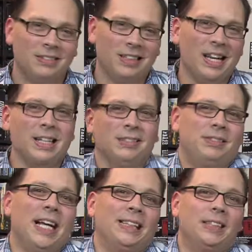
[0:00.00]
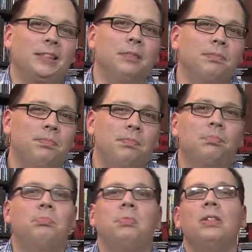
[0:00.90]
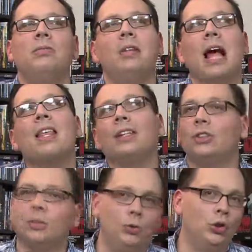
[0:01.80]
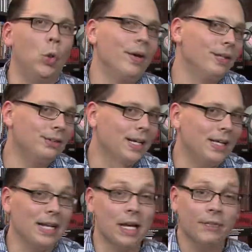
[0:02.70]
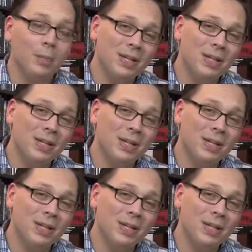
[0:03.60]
kind of takes I think there's some joy that's taken out of it,